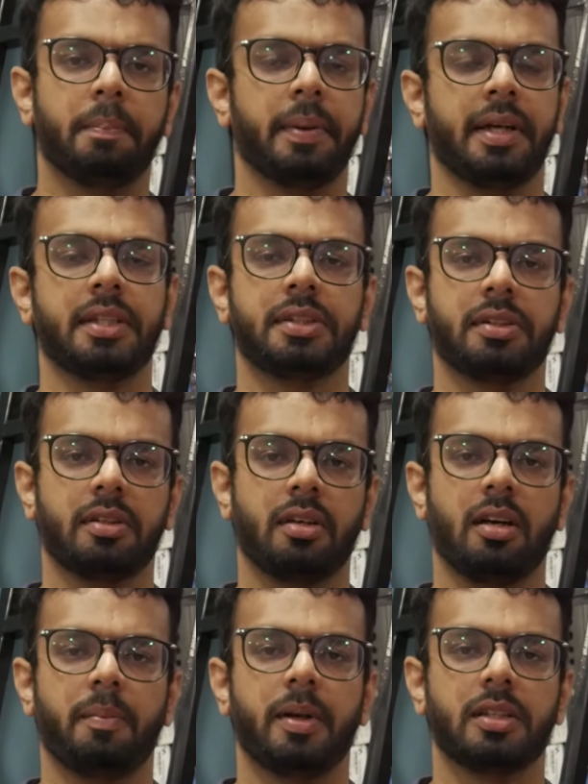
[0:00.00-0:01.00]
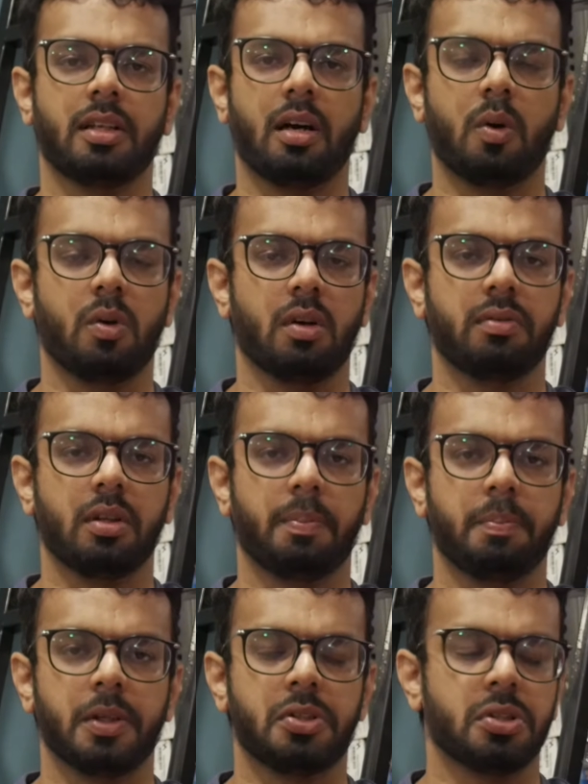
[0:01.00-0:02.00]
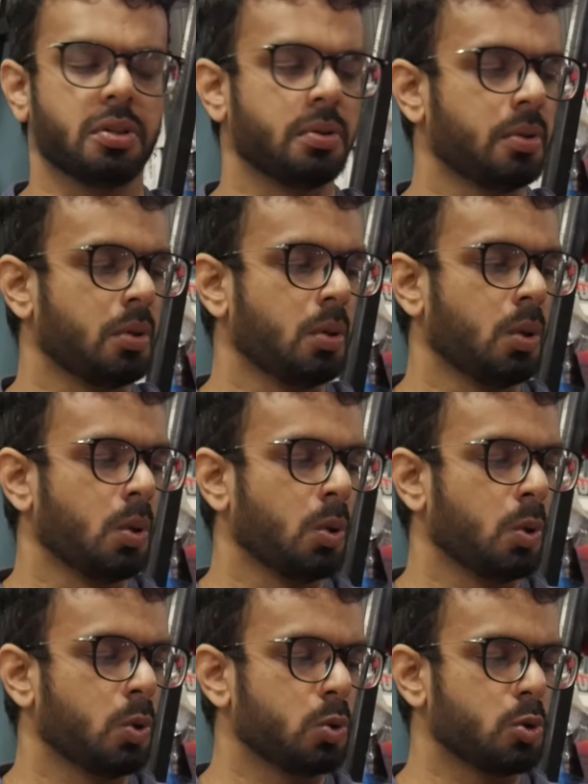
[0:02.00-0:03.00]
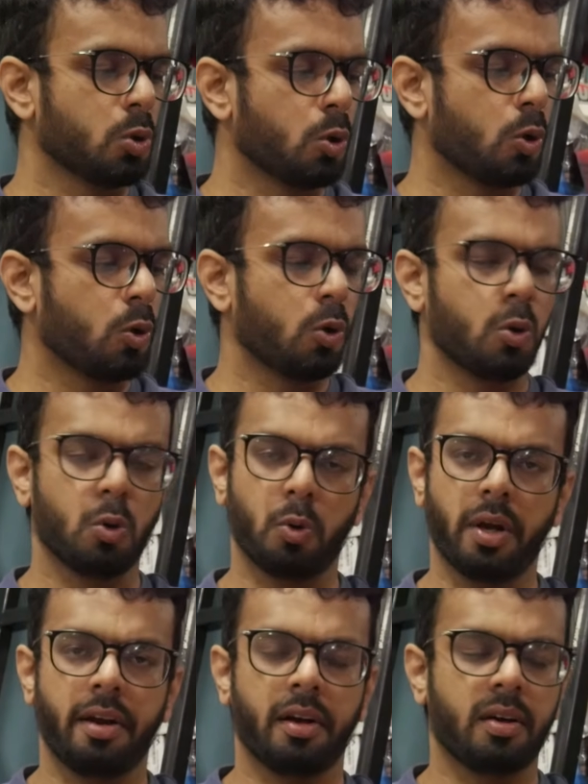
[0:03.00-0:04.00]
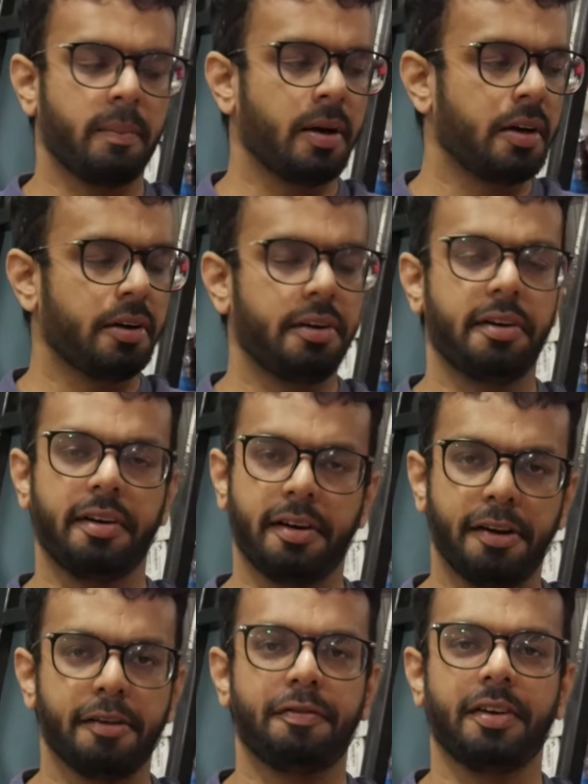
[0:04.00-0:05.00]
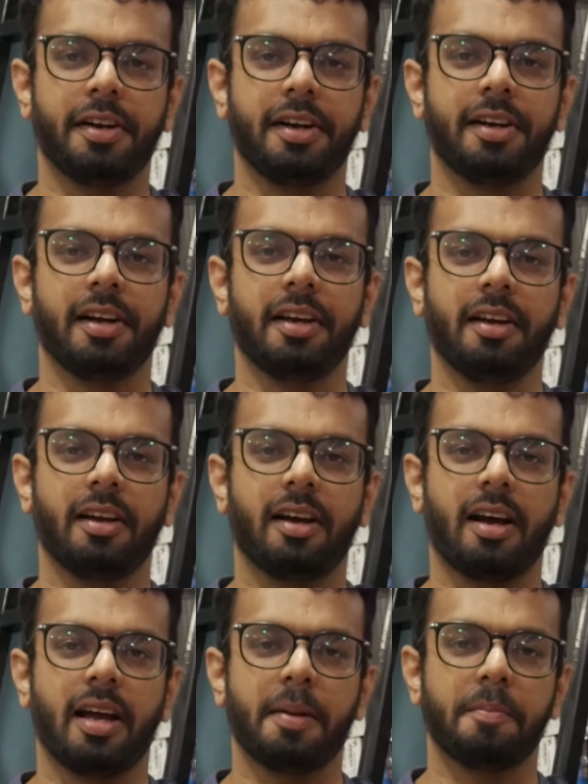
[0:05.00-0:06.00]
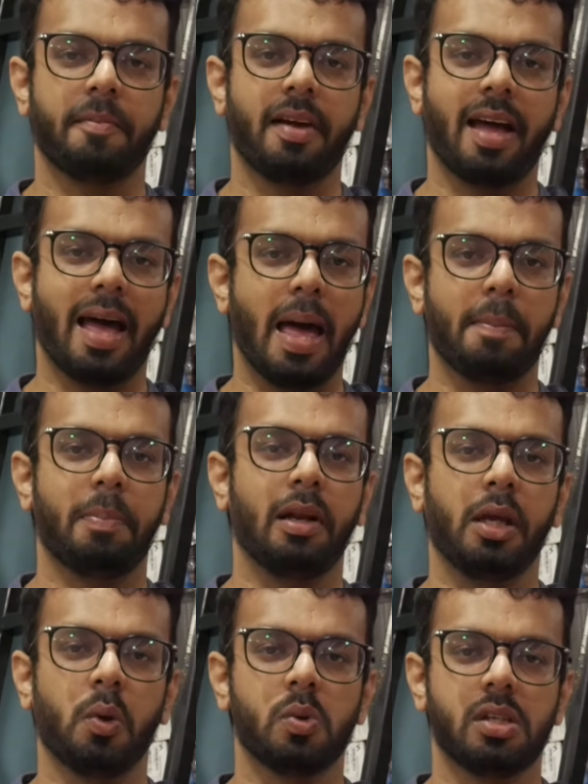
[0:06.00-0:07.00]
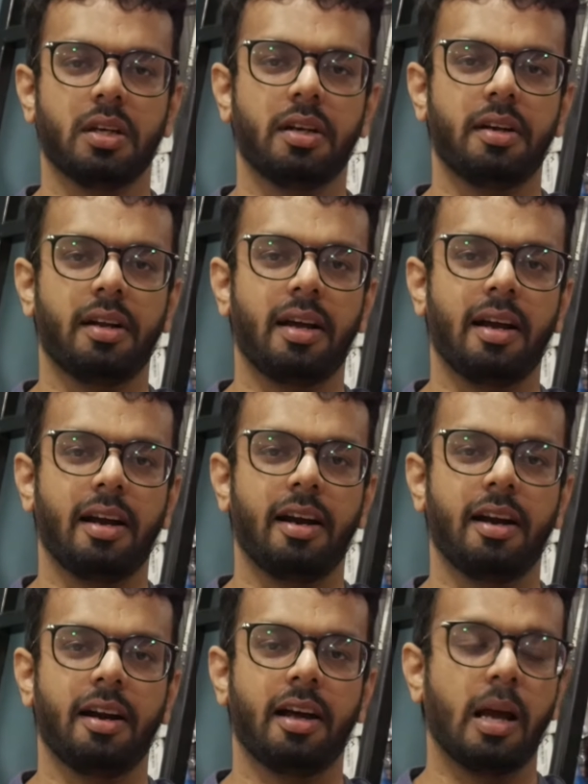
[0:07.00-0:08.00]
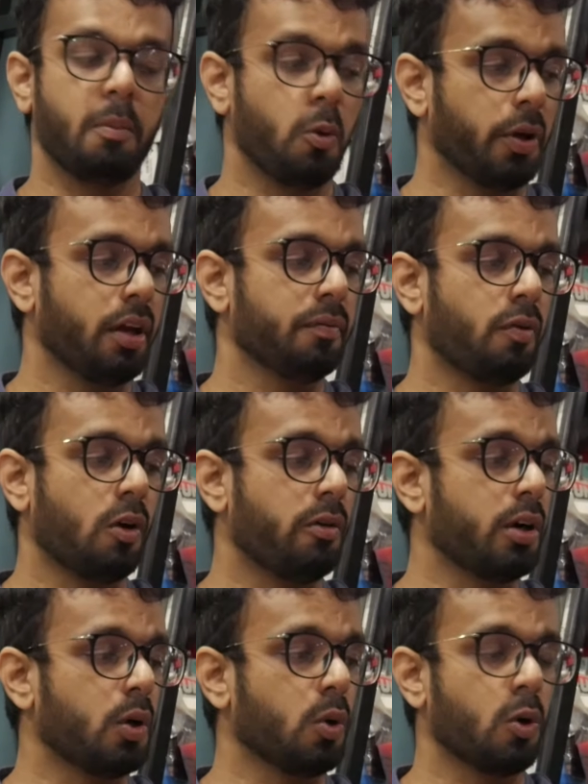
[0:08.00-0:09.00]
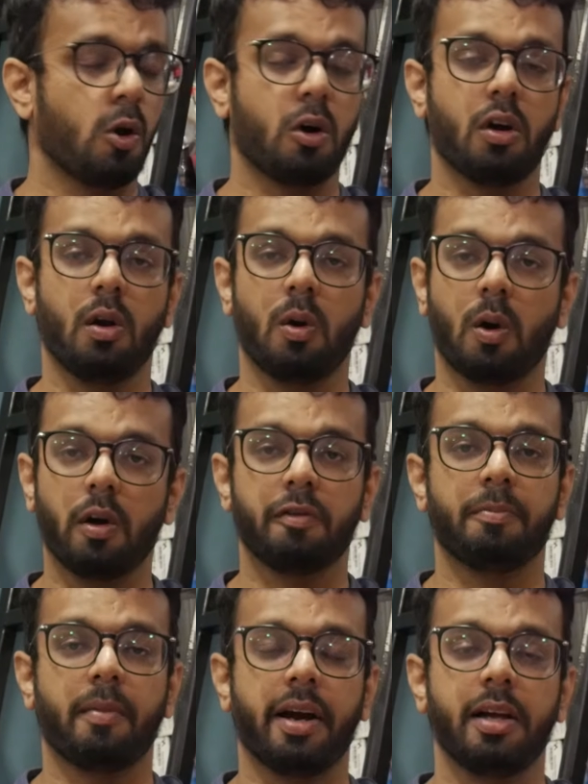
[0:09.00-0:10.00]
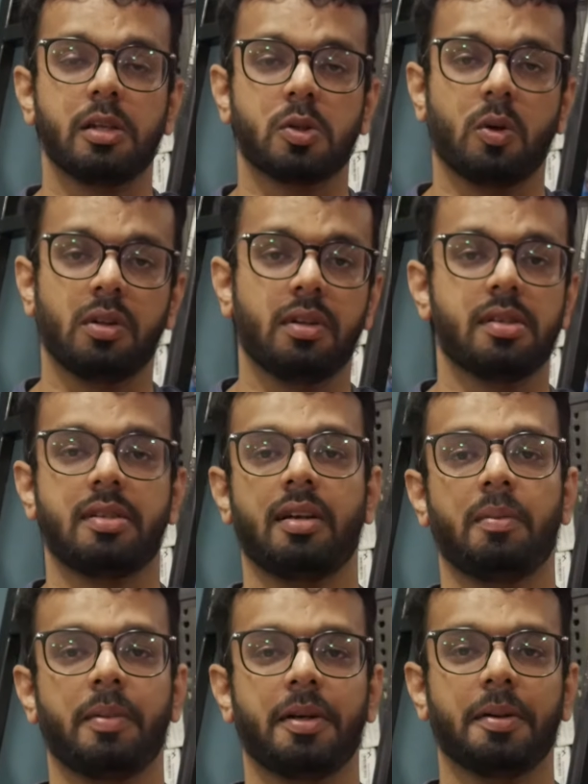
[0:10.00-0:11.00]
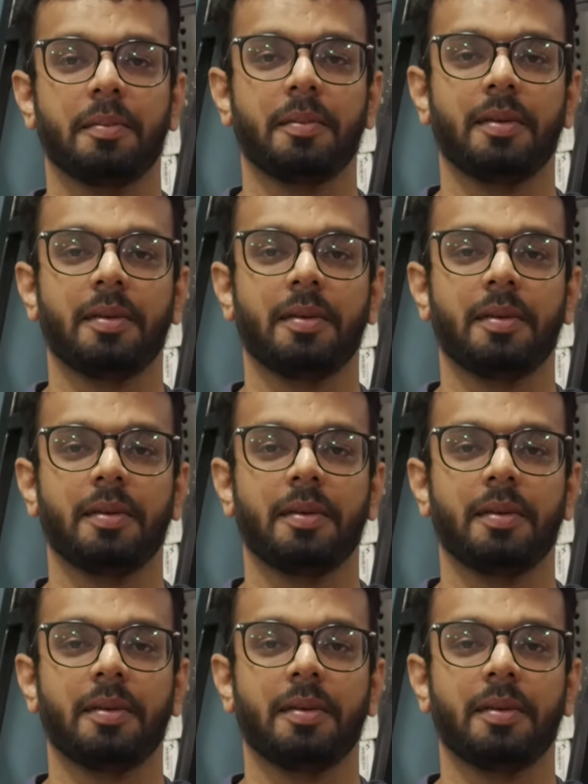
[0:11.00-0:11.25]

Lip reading: beats the other helmets out of the picture. So would I recommend it? Definitely. I am happily using it and I am looking forward to clock a lot of miles on this helmet.